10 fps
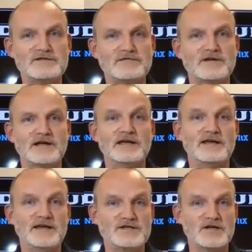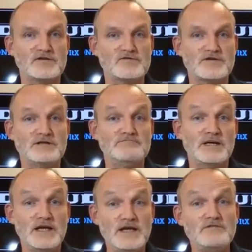differently in each country,
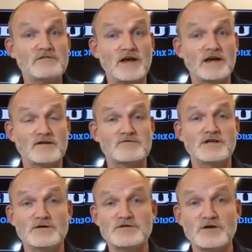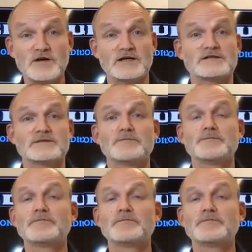even if that country used ONIX.